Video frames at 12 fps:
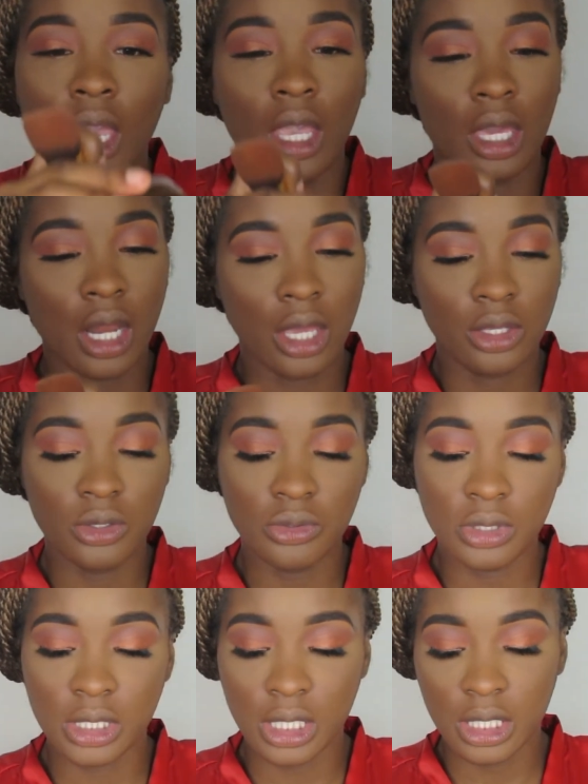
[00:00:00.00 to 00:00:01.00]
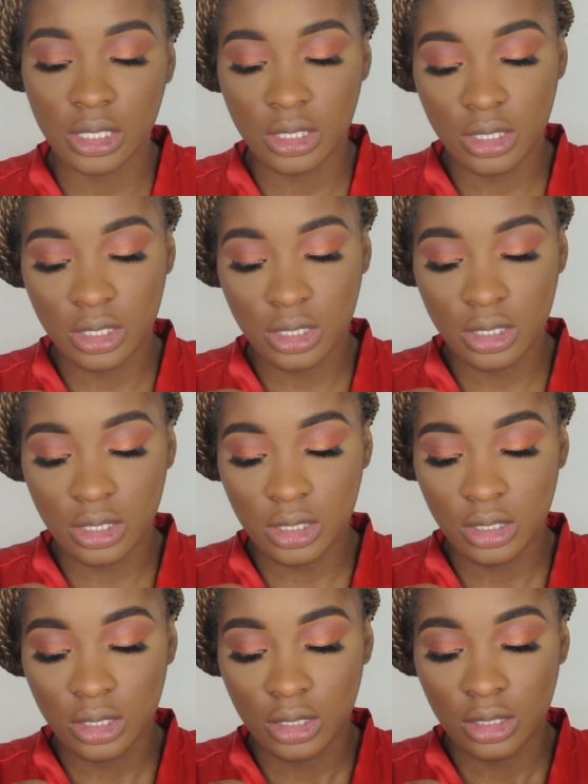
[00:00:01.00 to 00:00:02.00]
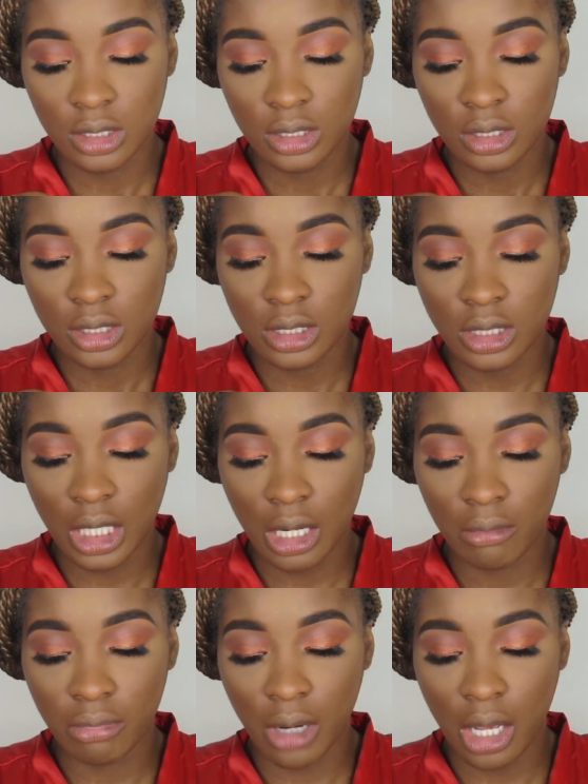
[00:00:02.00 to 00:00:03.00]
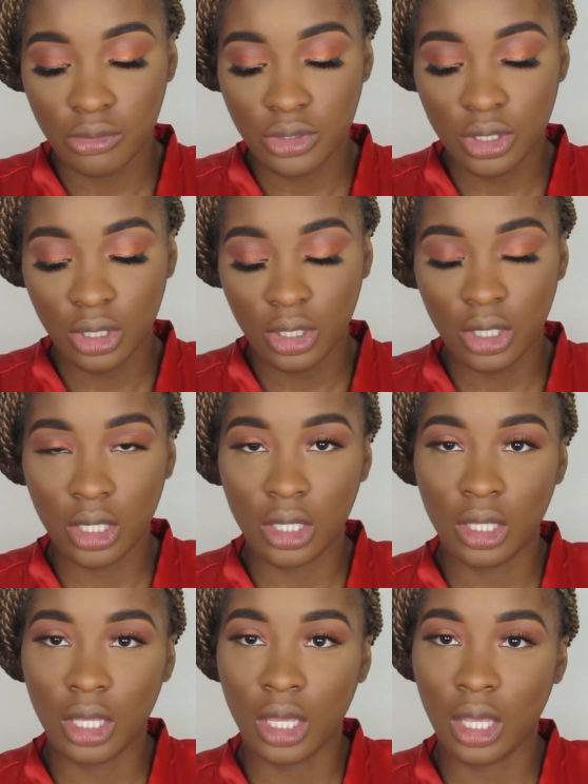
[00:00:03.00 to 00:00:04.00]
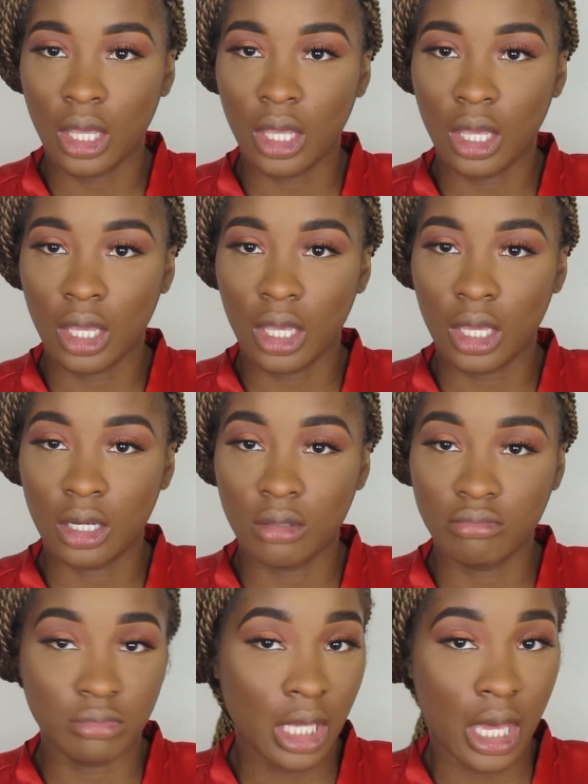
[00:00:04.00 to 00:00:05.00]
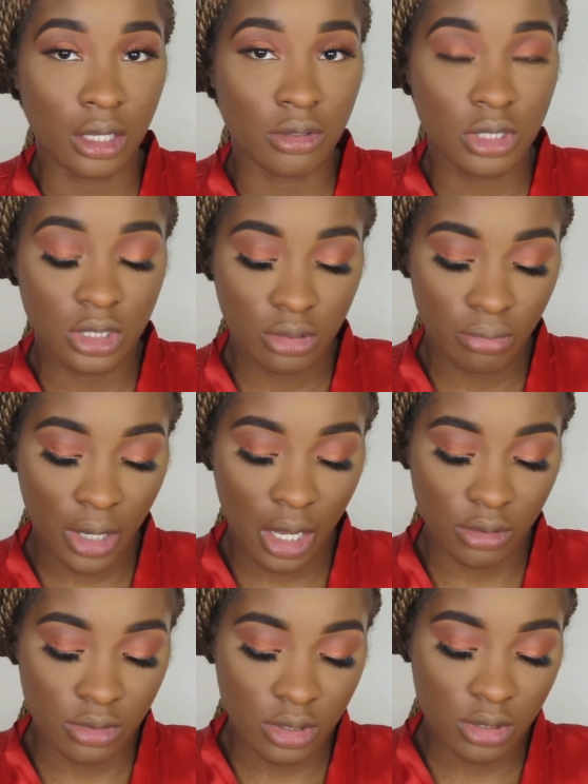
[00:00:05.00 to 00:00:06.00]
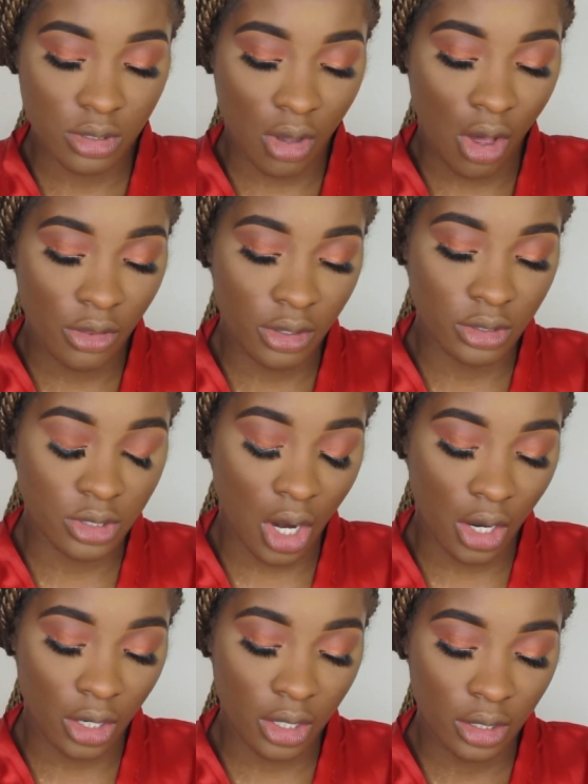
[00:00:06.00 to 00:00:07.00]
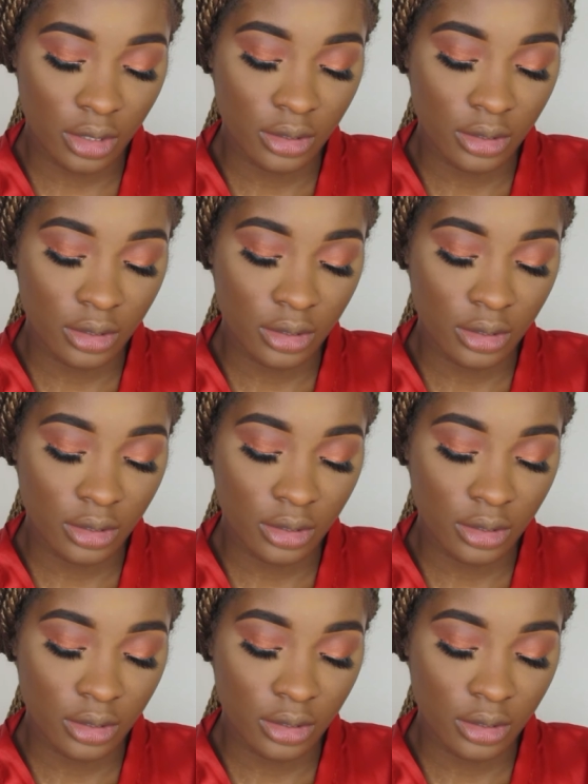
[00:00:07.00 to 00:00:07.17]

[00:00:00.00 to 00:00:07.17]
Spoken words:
and I use this, it's like a bronzer, and yeah, I use it to bronze. So all the darker